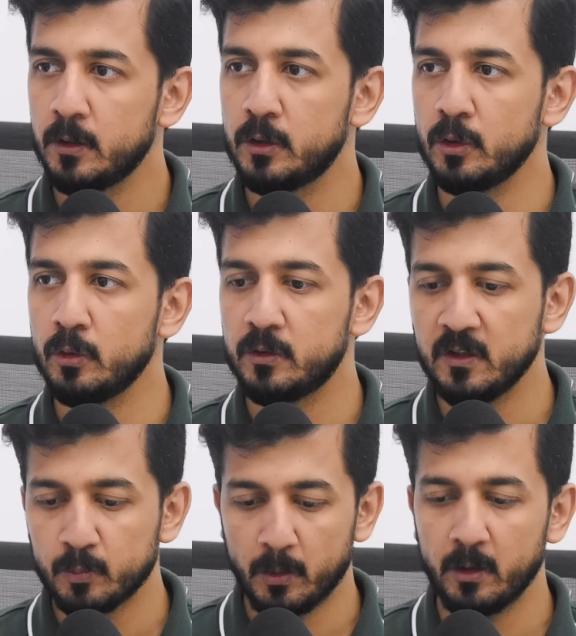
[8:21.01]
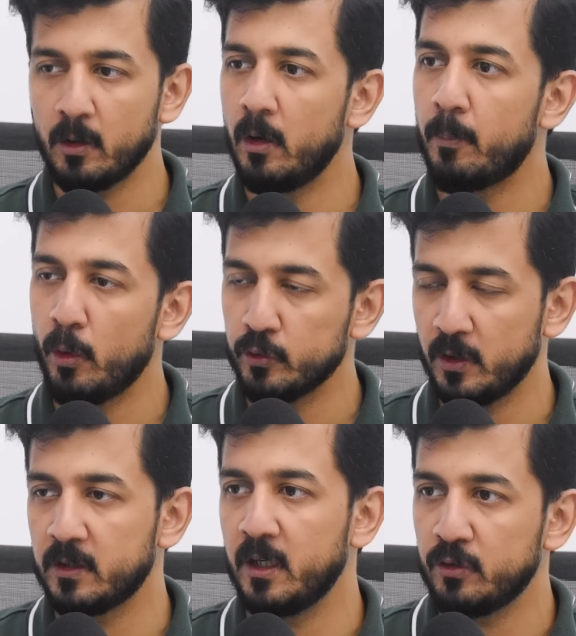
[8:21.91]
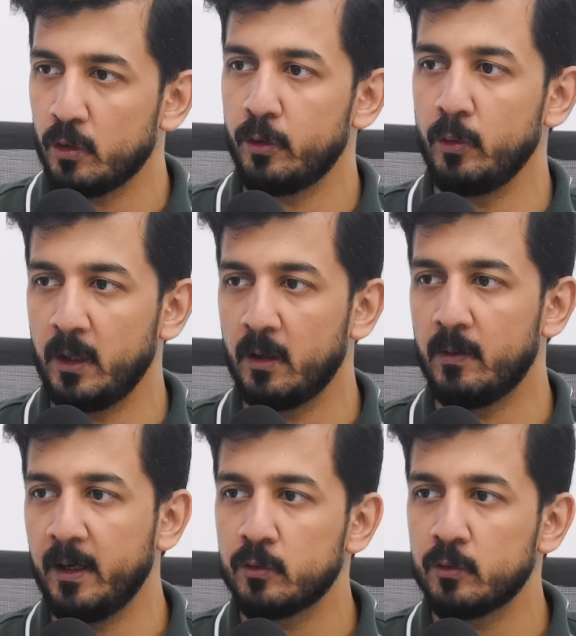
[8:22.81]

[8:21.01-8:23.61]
to this particular project that you are doing, right?